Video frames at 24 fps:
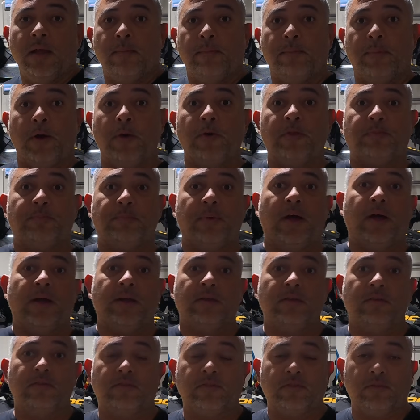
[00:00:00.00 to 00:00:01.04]
both
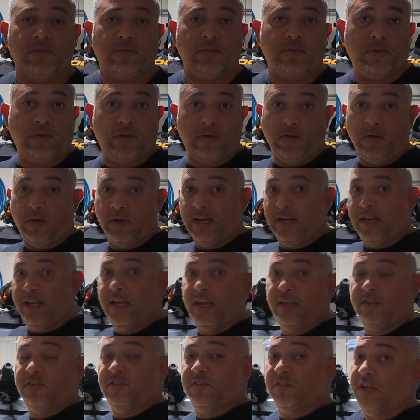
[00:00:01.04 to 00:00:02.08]
buttons on
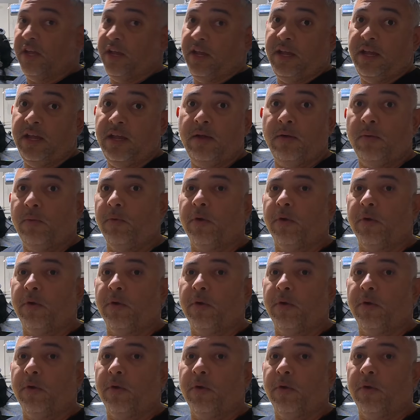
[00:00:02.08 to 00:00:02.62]
each ski